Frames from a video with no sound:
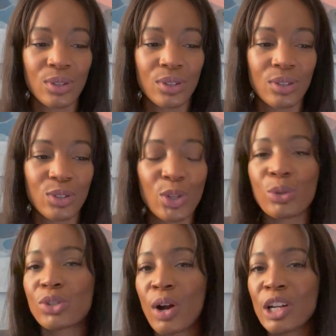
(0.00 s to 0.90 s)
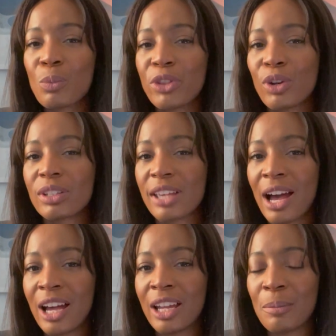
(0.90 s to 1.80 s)
So starting with your
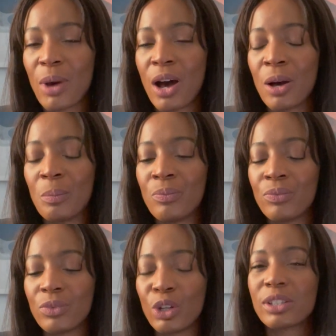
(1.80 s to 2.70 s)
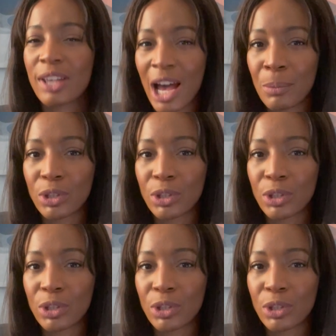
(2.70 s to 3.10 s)
time with the